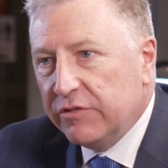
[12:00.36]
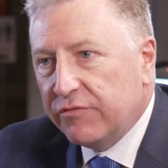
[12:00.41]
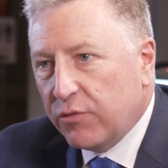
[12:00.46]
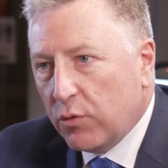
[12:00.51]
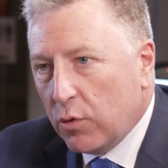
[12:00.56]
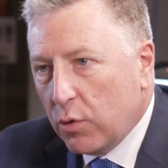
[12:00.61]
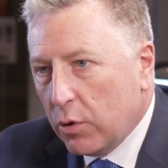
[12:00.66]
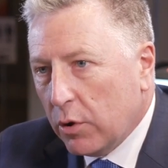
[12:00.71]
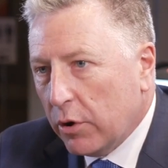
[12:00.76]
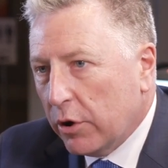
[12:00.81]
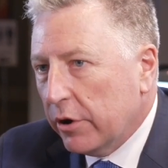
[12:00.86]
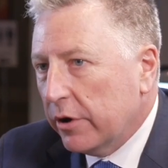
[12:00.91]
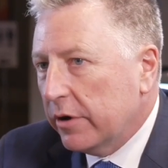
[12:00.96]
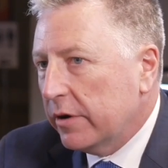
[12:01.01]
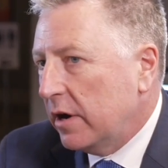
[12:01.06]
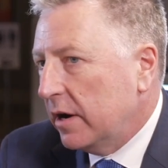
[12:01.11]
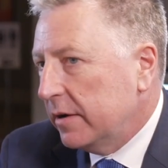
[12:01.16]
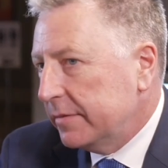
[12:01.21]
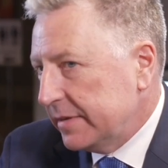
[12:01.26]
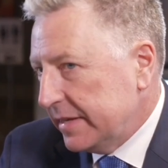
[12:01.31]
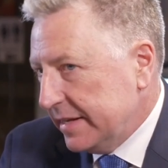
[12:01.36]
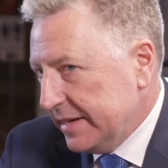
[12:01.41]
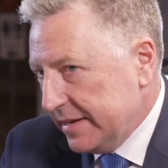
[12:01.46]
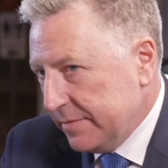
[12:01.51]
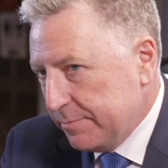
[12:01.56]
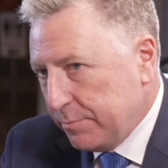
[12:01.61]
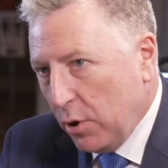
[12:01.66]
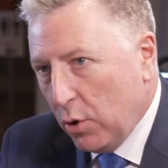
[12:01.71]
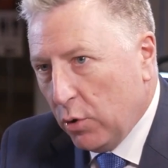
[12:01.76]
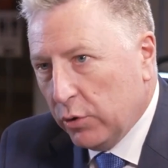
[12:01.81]
4,
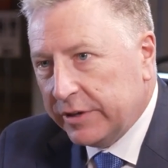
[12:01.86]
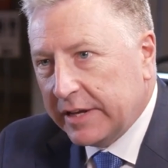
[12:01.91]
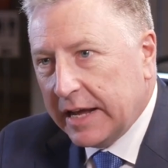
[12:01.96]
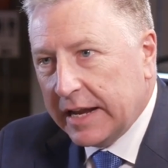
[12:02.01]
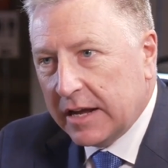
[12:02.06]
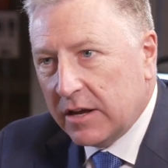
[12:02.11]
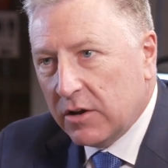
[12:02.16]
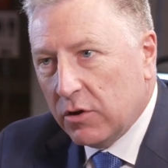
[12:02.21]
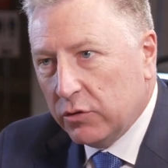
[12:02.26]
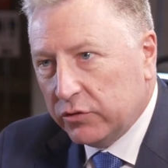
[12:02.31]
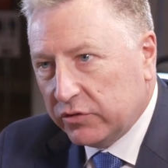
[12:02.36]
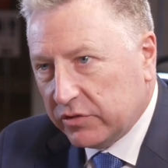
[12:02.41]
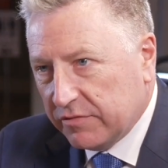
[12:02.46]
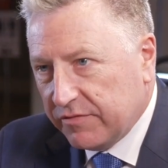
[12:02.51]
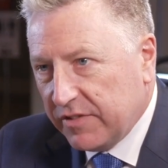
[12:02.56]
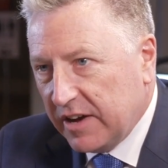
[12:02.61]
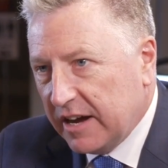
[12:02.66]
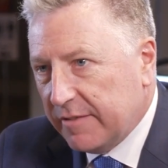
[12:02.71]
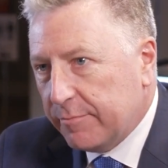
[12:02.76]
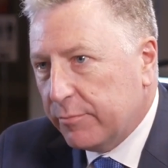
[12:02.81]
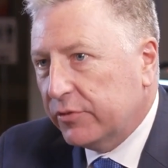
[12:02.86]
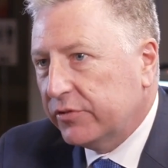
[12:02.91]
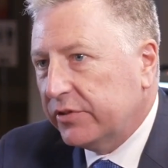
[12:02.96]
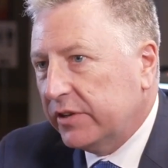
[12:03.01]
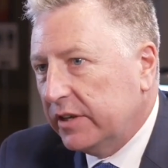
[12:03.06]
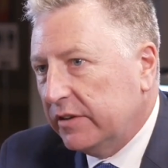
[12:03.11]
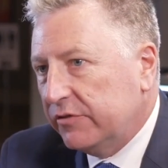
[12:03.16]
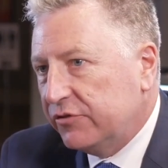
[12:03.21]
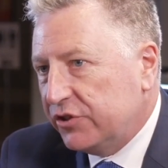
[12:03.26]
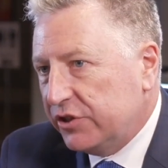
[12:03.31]
Poland getting close to 5%
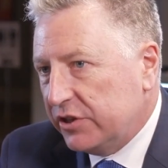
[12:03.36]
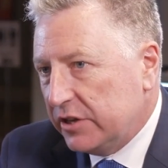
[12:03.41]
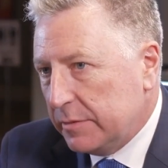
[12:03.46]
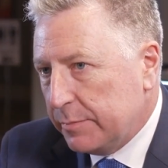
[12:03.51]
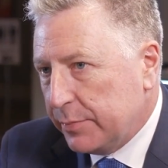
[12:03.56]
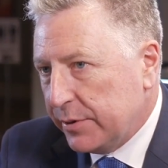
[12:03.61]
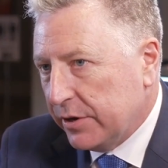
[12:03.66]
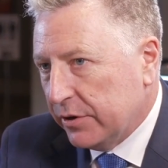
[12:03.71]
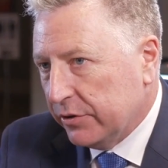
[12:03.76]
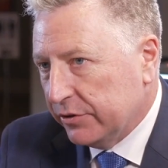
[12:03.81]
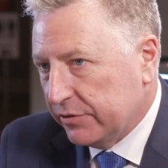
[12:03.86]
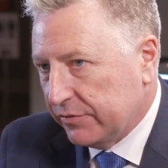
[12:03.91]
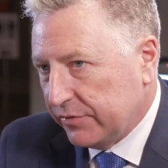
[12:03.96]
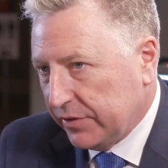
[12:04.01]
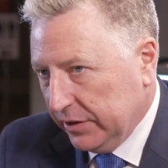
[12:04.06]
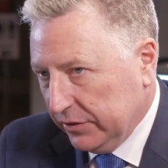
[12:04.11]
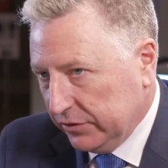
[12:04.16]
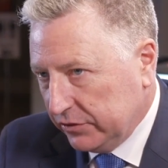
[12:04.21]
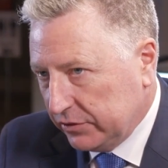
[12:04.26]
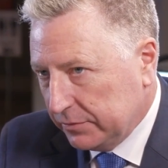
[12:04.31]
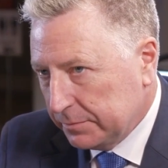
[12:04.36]
of GDP on defense.